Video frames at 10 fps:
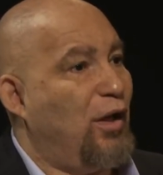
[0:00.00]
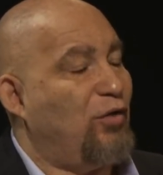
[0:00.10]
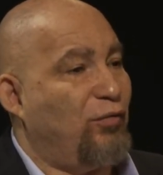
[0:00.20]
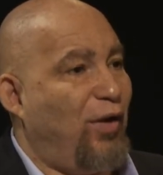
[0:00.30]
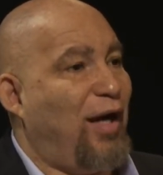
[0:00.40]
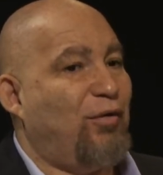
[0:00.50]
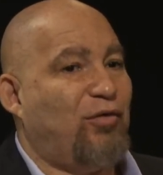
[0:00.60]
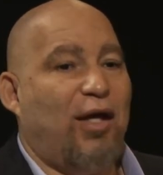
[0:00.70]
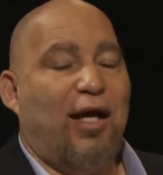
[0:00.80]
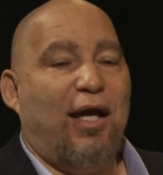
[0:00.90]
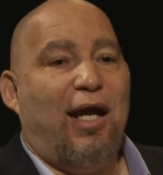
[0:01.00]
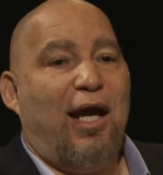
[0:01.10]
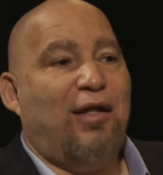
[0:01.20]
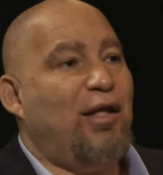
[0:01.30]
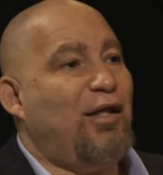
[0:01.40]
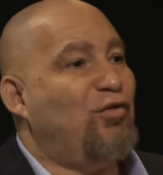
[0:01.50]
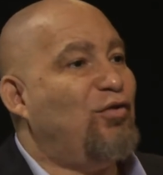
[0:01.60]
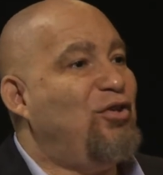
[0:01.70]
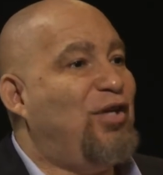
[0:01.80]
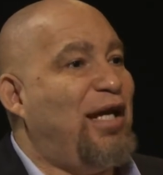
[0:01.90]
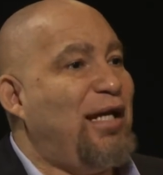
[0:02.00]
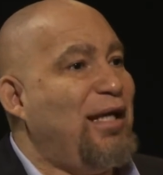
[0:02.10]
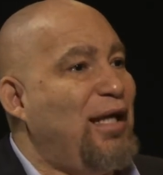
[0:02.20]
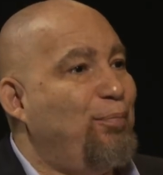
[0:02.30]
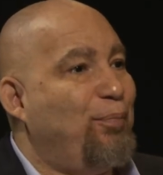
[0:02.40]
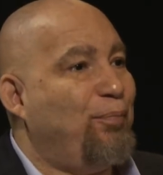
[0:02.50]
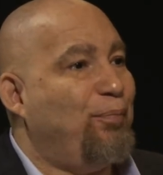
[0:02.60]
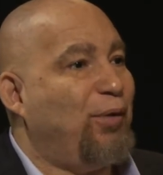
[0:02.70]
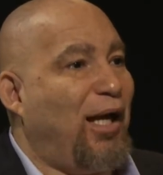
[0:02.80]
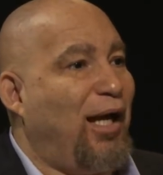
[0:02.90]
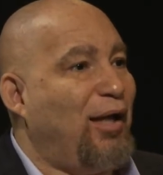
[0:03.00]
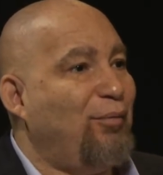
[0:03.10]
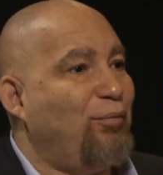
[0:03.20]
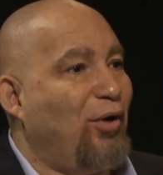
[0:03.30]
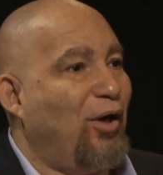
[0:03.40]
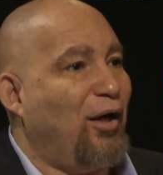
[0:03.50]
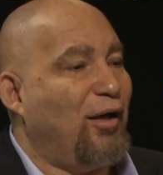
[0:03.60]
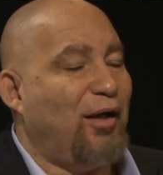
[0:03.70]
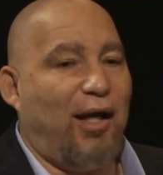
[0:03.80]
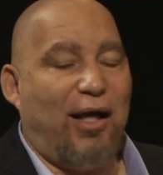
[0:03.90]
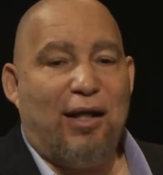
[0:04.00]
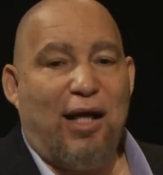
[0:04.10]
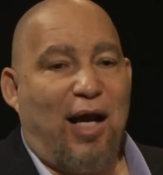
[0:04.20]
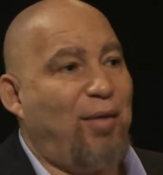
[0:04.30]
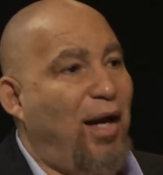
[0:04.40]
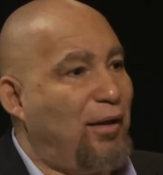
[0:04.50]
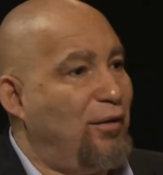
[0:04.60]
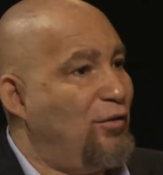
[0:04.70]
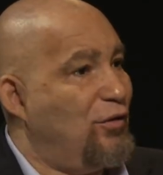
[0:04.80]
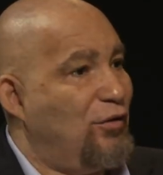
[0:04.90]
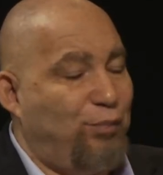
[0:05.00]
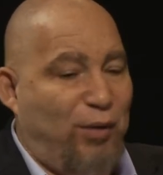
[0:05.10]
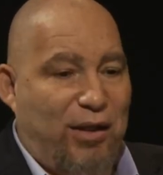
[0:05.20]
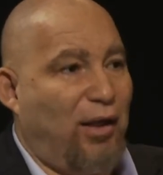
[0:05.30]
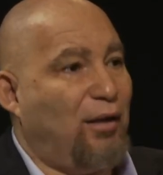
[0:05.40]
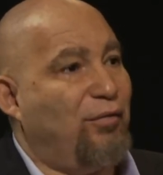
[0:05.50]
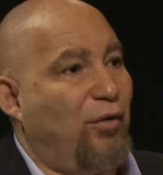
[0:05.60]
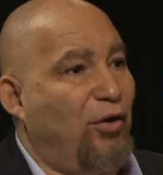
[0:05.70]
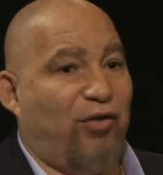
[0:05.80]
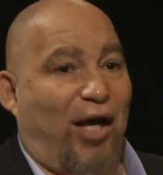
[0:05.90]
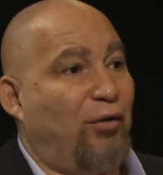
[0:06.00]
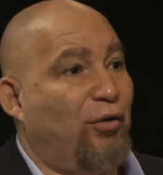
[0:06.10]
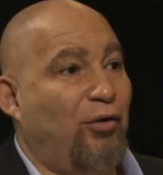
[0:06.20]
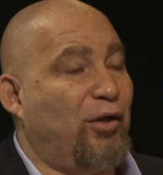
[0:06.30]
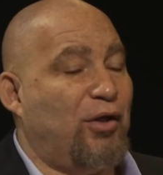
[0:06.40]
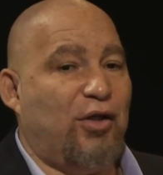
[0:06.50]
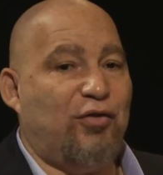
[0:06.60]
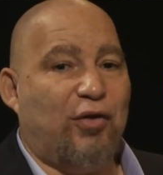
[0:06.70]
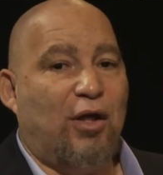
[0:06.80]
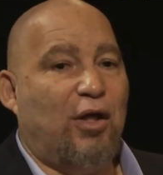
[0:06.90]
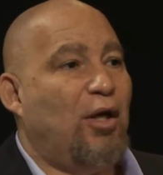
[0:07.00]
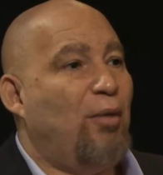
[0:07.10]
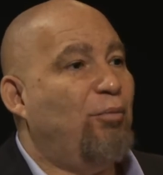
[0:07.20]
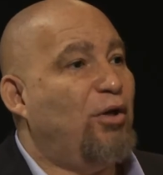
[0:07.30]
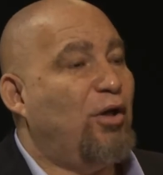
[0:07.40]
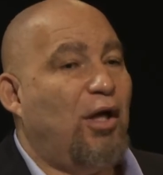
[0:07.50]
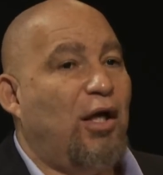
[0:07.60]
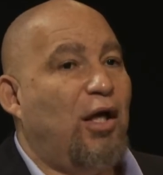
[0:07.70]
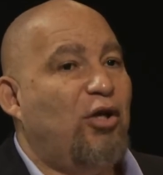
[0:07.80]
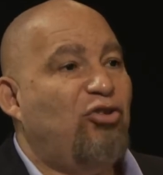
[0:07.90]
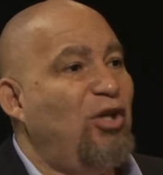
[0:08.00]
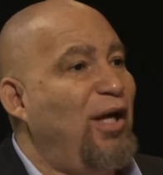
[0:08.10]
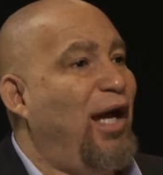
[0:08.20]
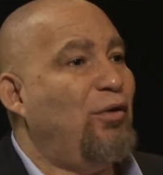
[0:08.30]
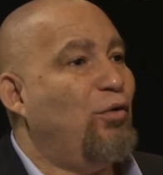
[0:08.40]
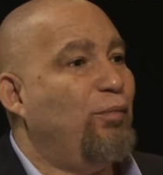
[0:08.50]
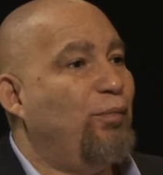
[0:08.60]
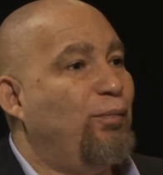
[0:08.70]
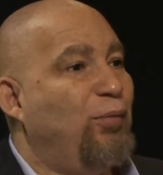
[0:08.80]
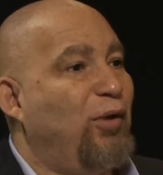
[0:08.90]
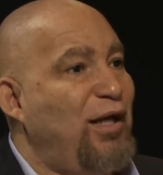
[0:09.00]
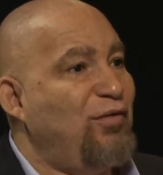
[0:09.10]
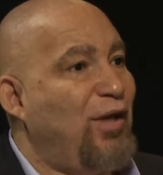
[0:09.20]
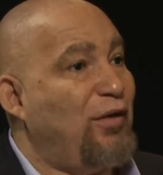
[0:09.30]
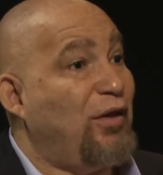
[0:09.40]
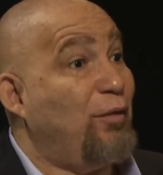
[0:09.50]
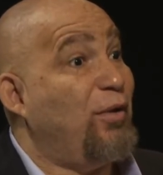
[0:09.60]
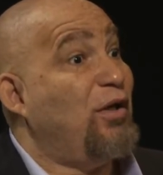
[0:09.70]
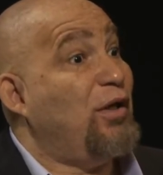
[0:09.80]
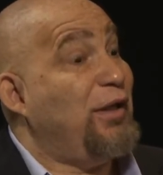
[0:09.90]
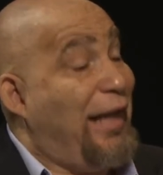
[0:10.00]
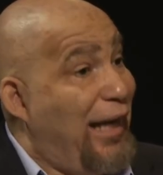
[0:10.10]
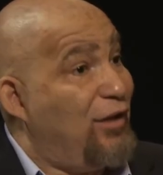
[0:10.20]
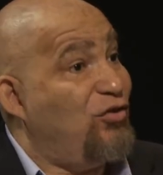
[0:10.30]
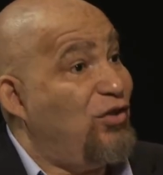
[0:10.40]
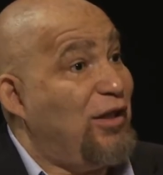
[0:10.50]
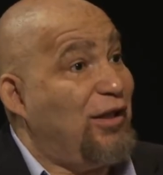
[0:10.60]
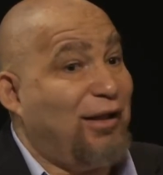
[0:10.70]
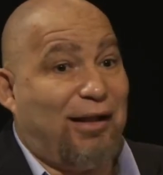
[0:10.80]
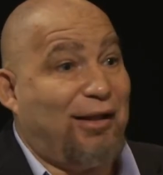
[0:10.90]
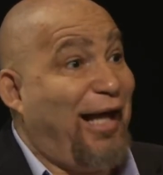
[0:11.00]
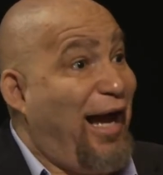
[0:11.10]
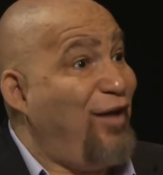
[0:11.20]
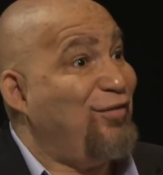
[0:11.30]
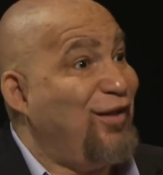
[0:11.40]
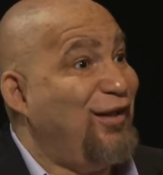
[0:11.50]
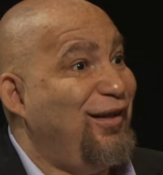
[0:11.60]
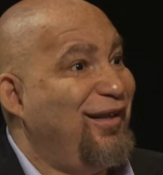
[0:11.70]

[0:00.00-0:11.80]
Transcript: As survivalists. And then this dingy blonde broad, and I'm not going to speak ill of her because I don't know her condition, but she had no place out there, but yet she lasted